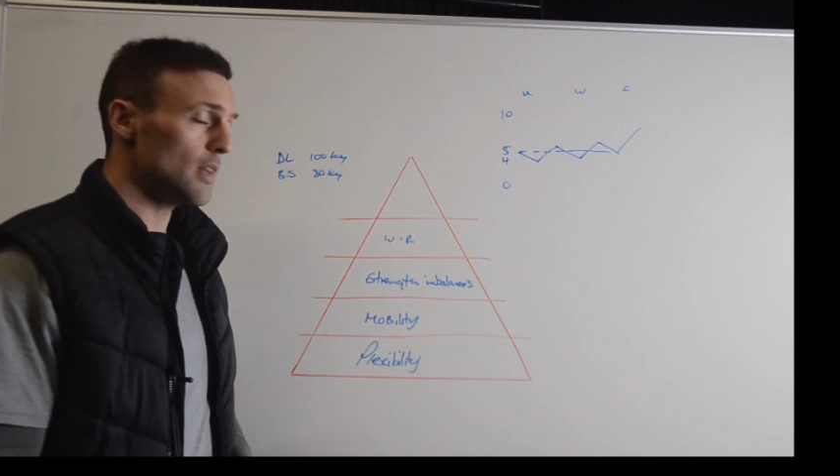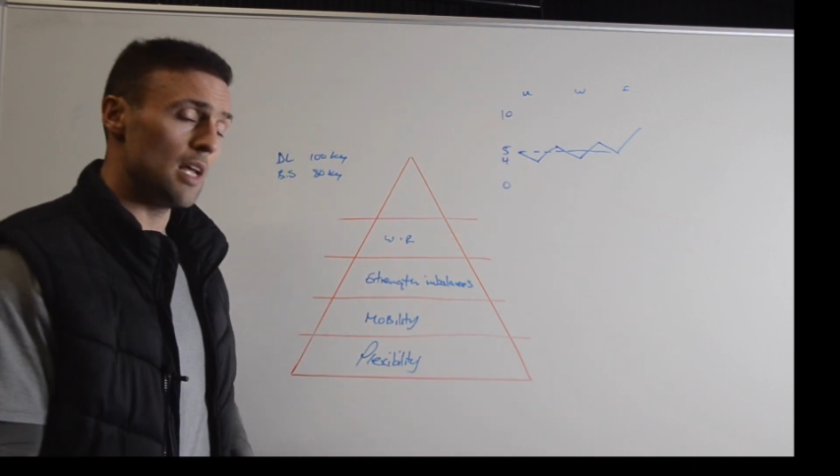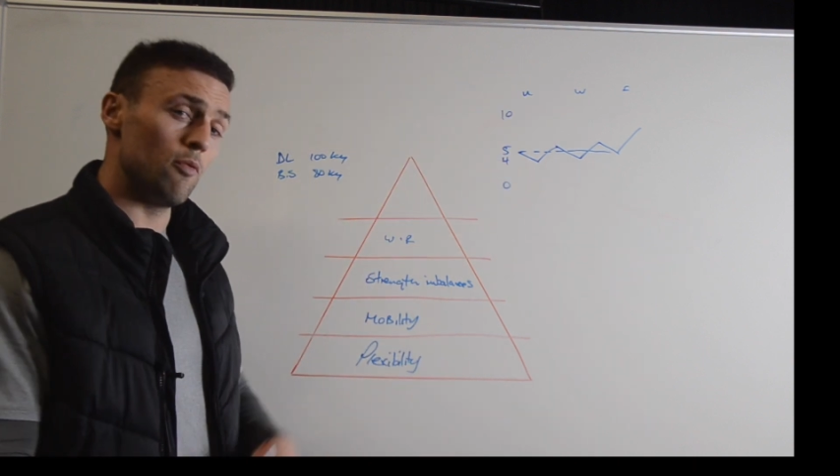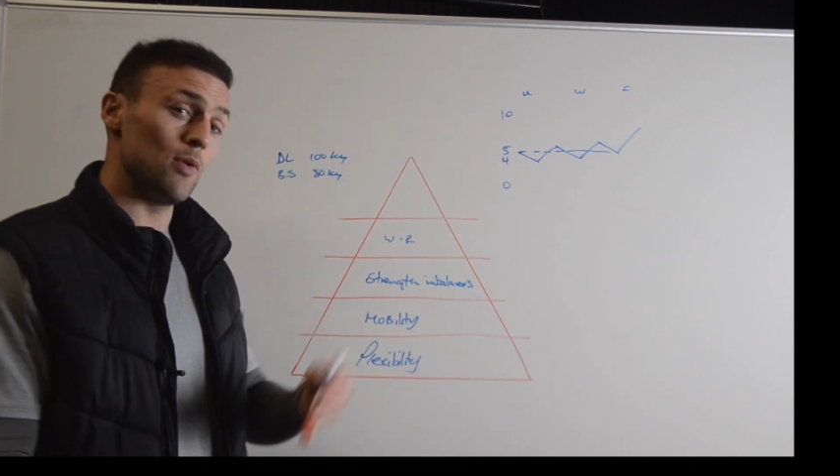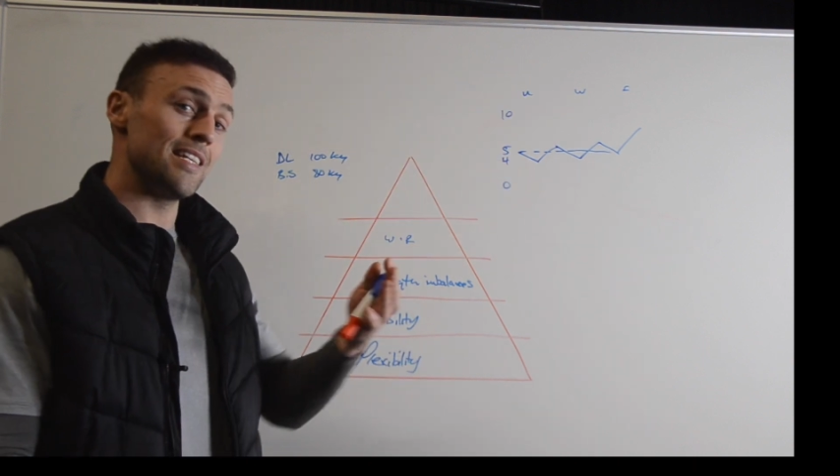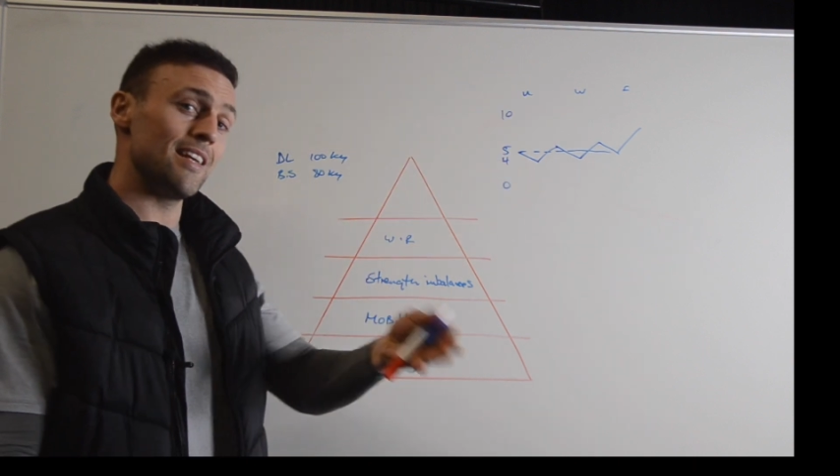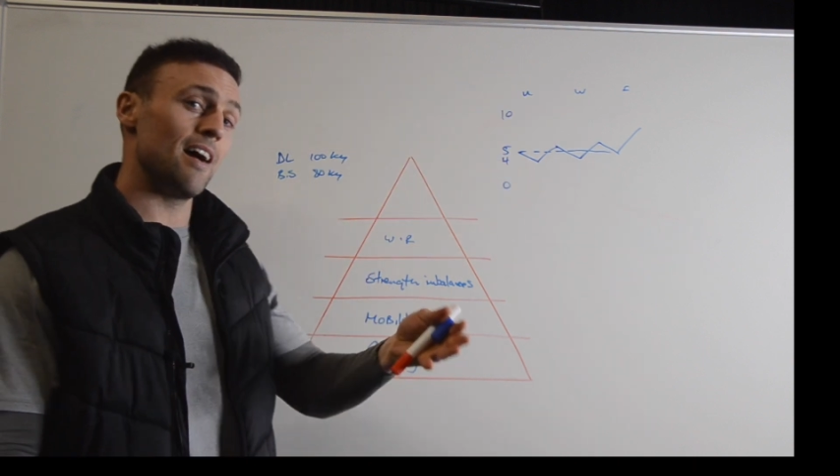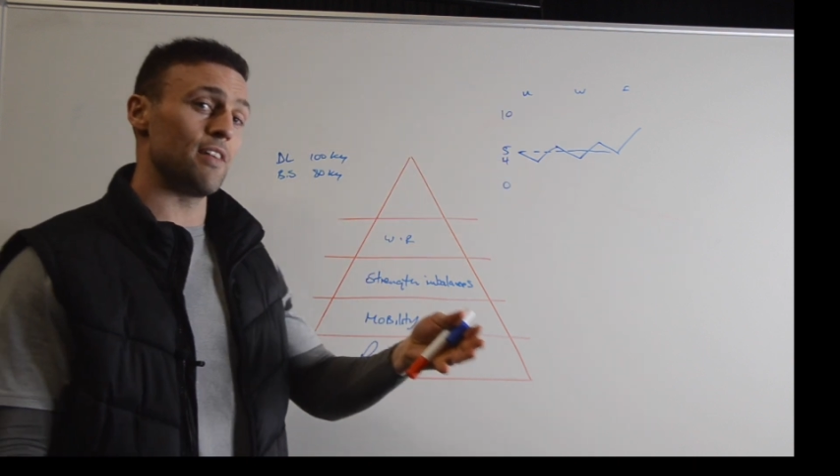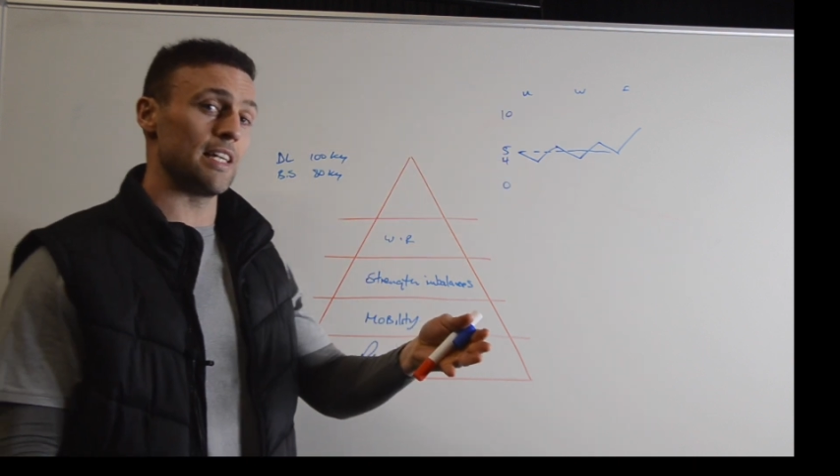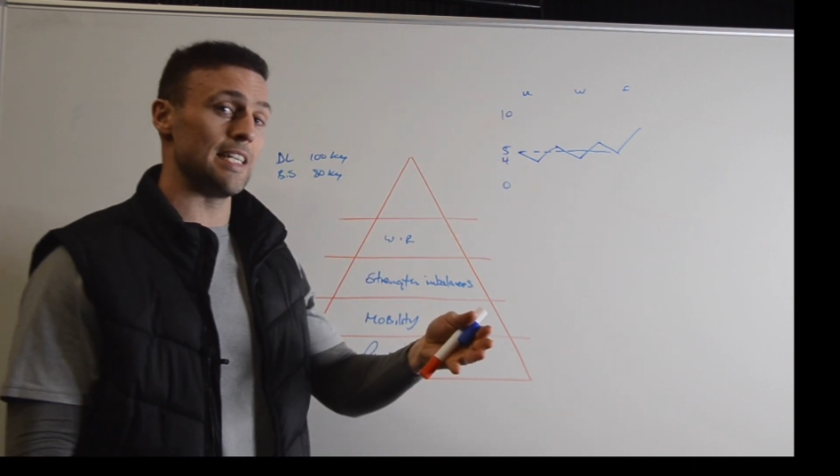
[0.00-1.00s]
If we didn't
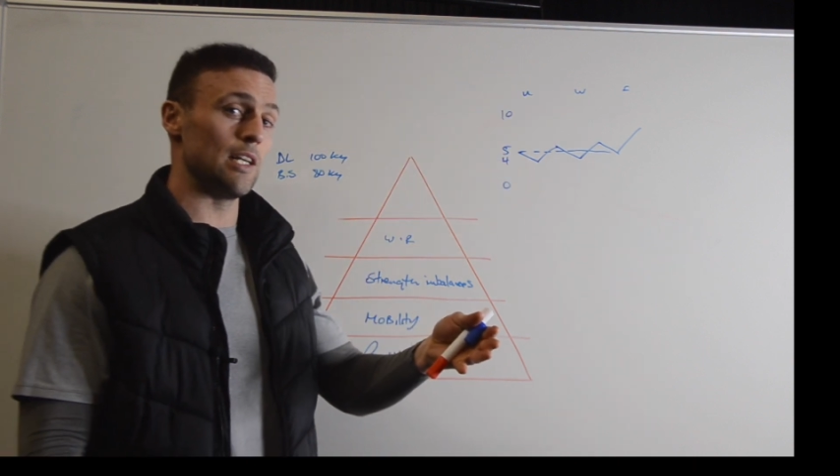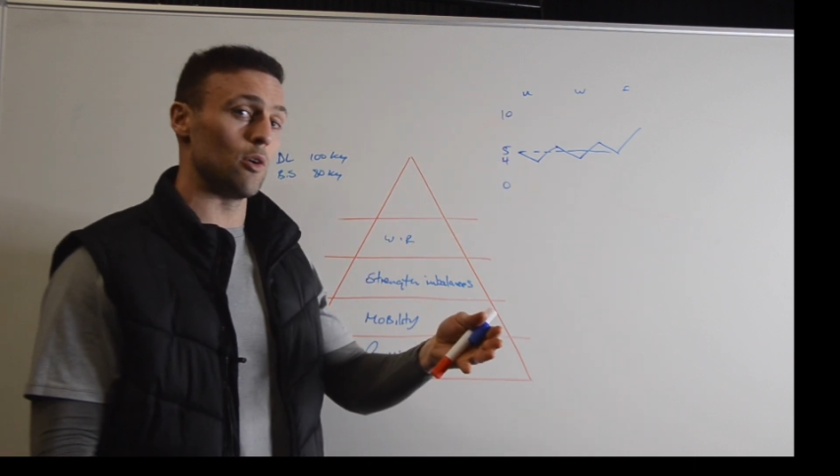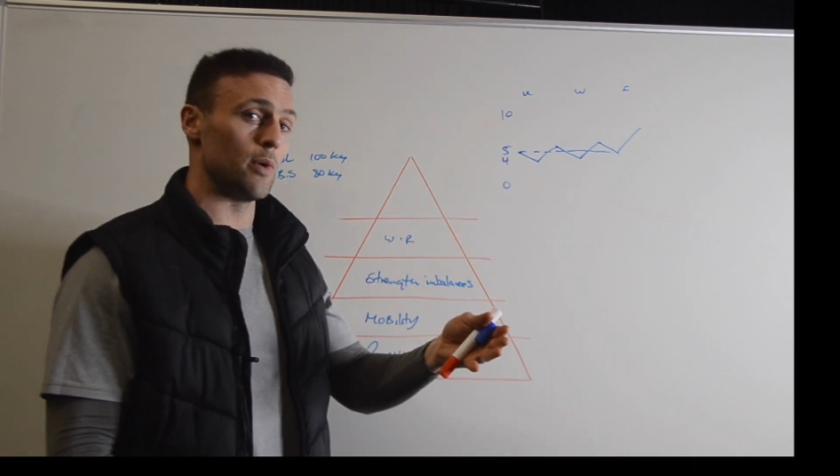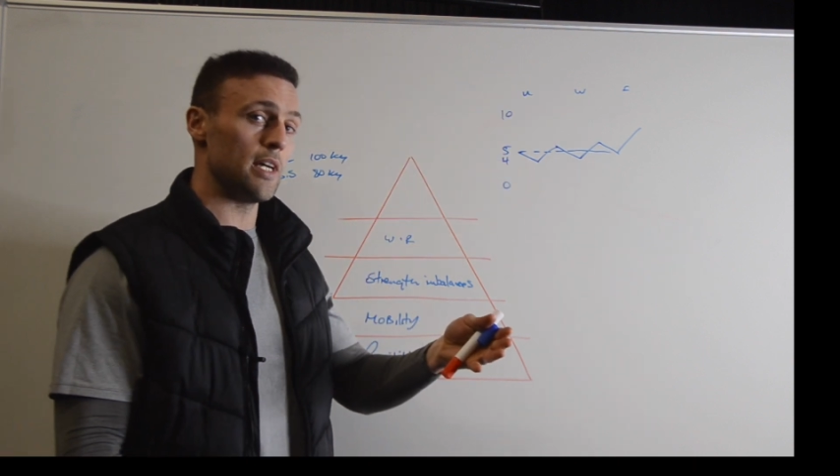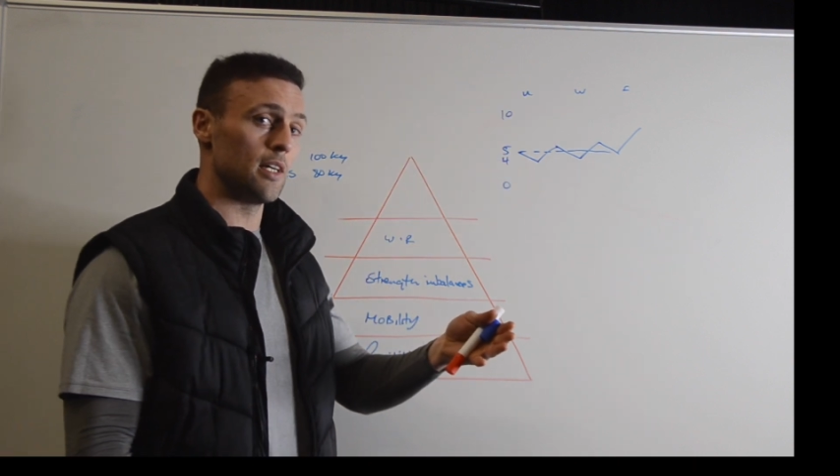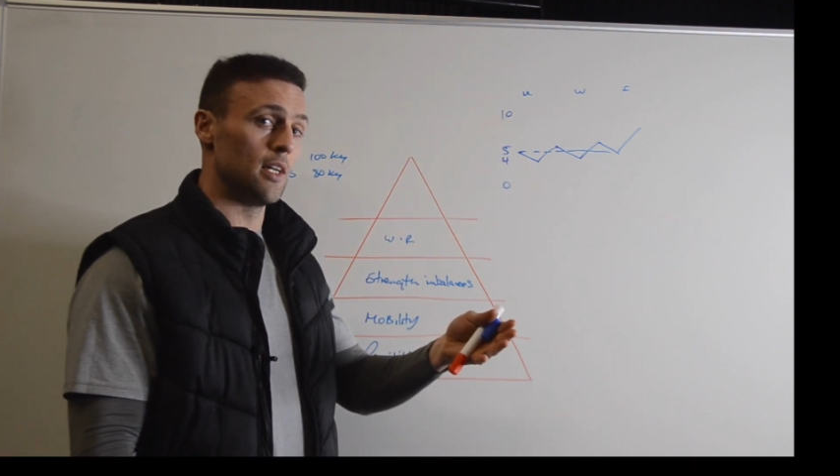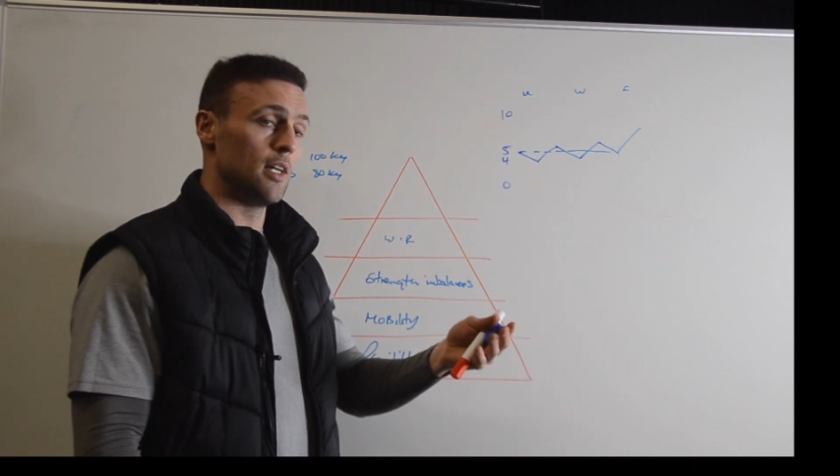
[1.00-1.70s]
have that deload week,